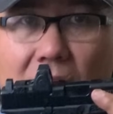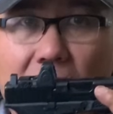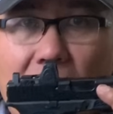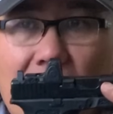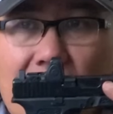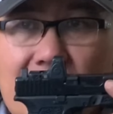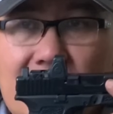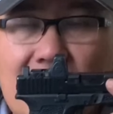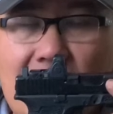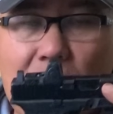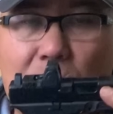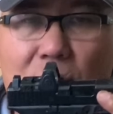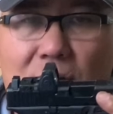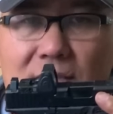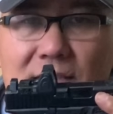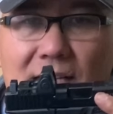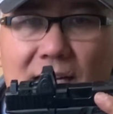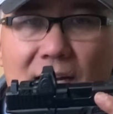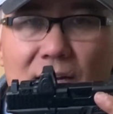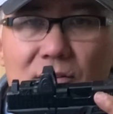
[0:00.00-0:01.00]
He's out of
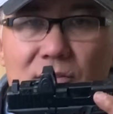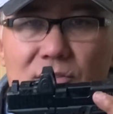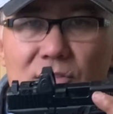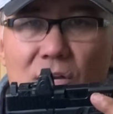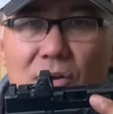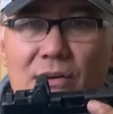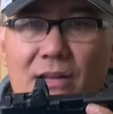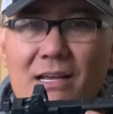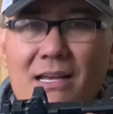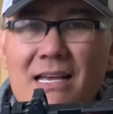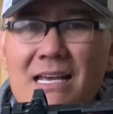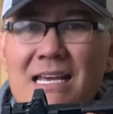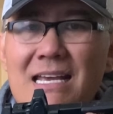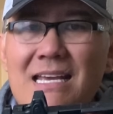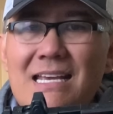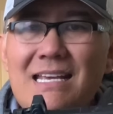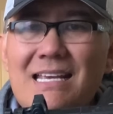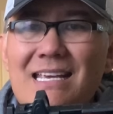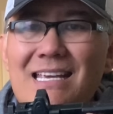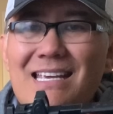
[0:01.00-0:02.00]
Prescott, Arizona.
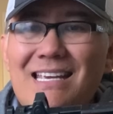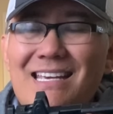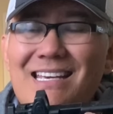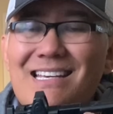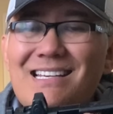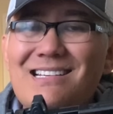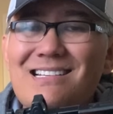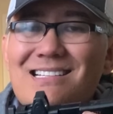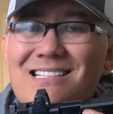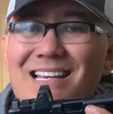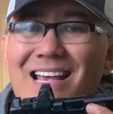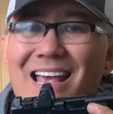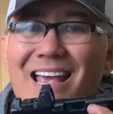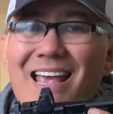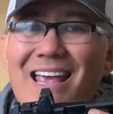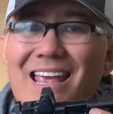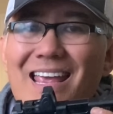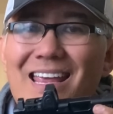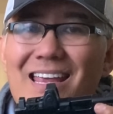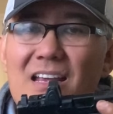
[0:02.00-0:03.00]
He is
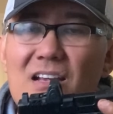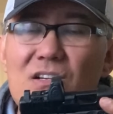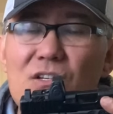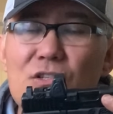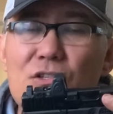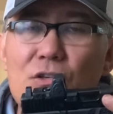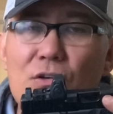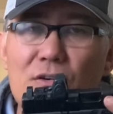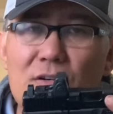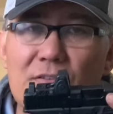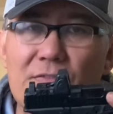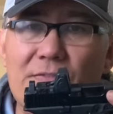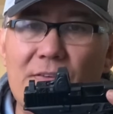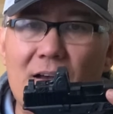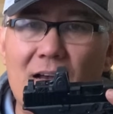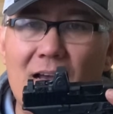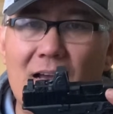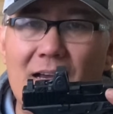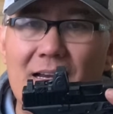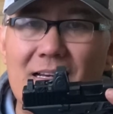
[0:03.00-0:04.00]
a
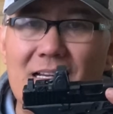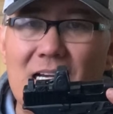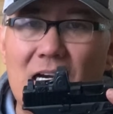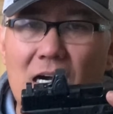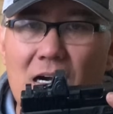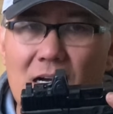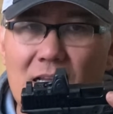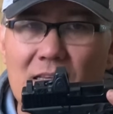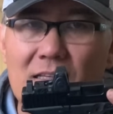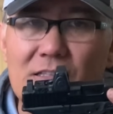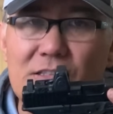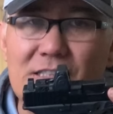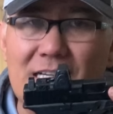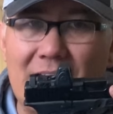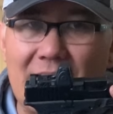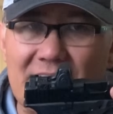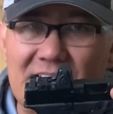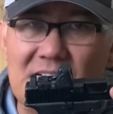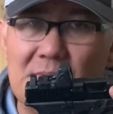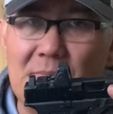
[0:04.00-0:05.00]
certified,
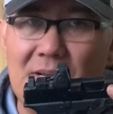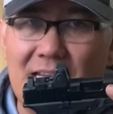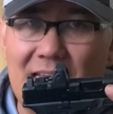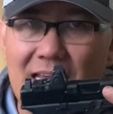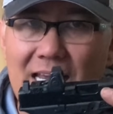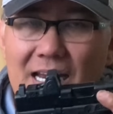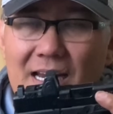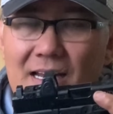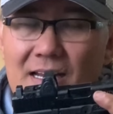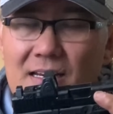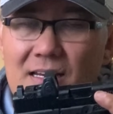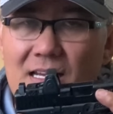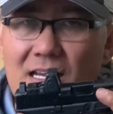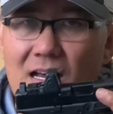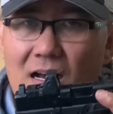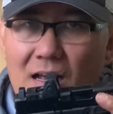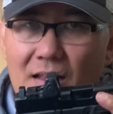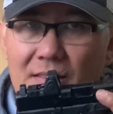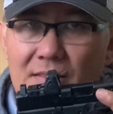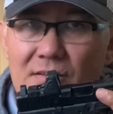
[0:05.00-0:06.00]
college-educated
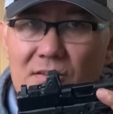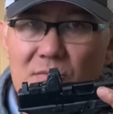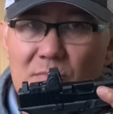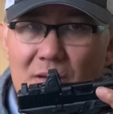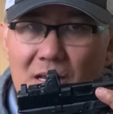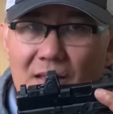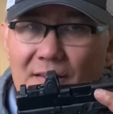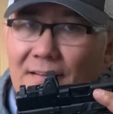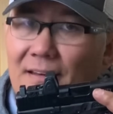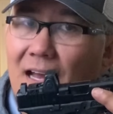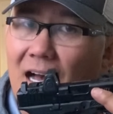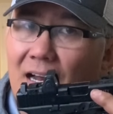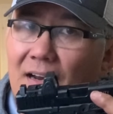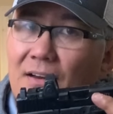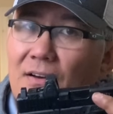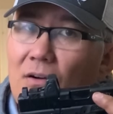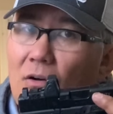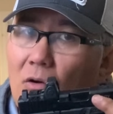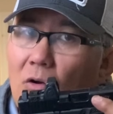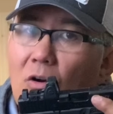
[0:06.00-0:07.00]
gunsmith, not
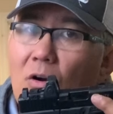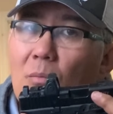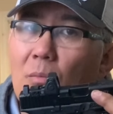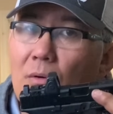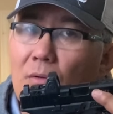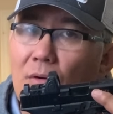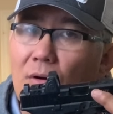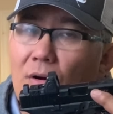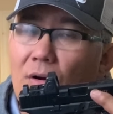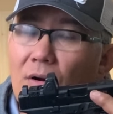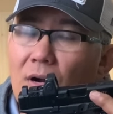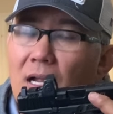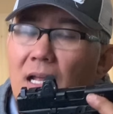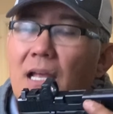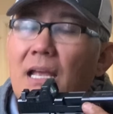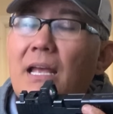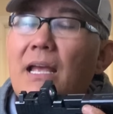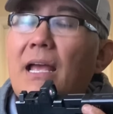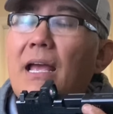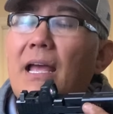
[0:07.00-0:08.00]
an armorer,
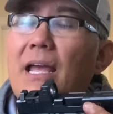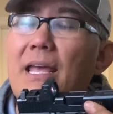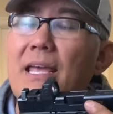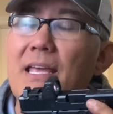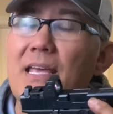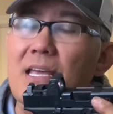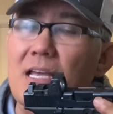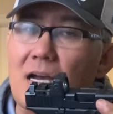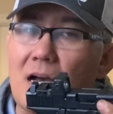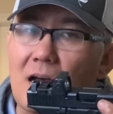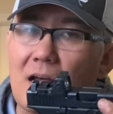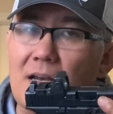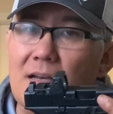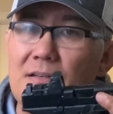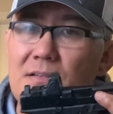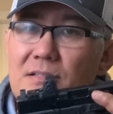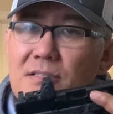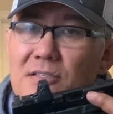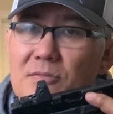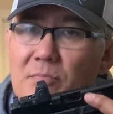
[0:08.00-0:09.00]
a
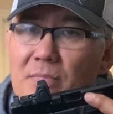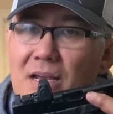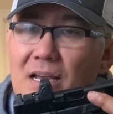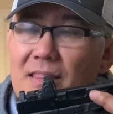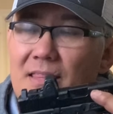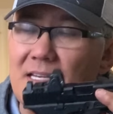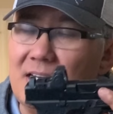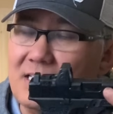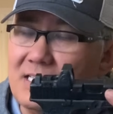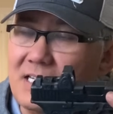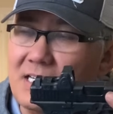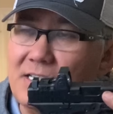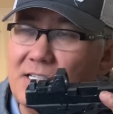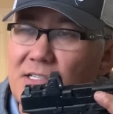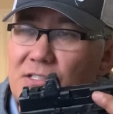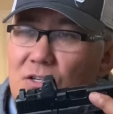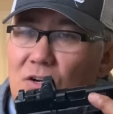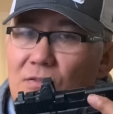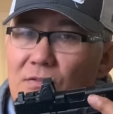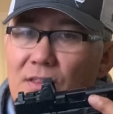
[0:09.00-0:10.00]
gunsmith. He
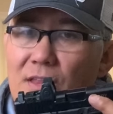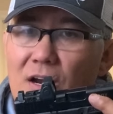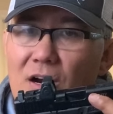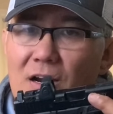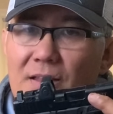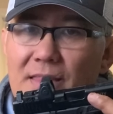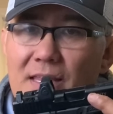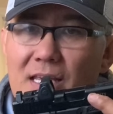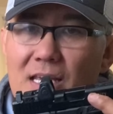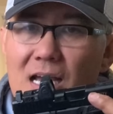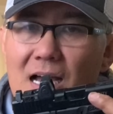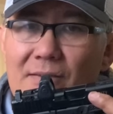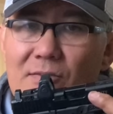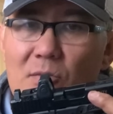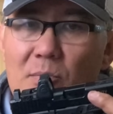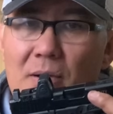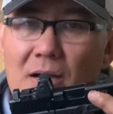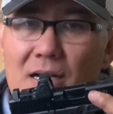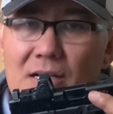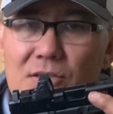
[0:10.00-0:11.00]
teaches over there at the
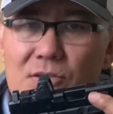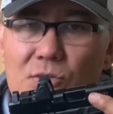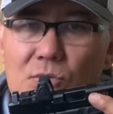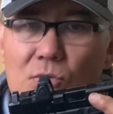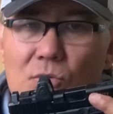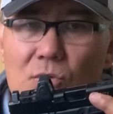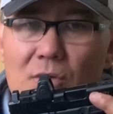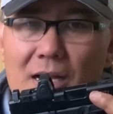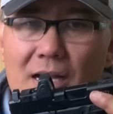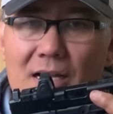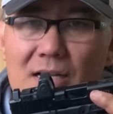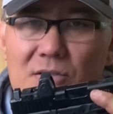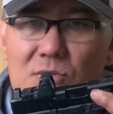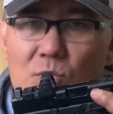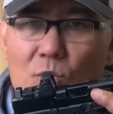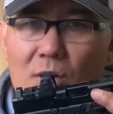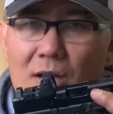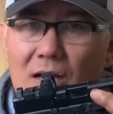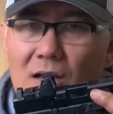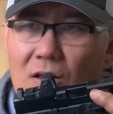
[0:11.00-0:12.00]
Yavapai School as
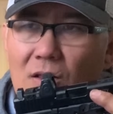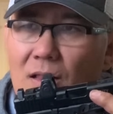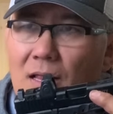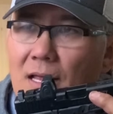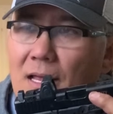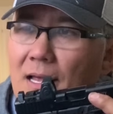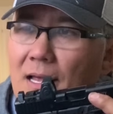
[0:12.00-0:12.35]
well.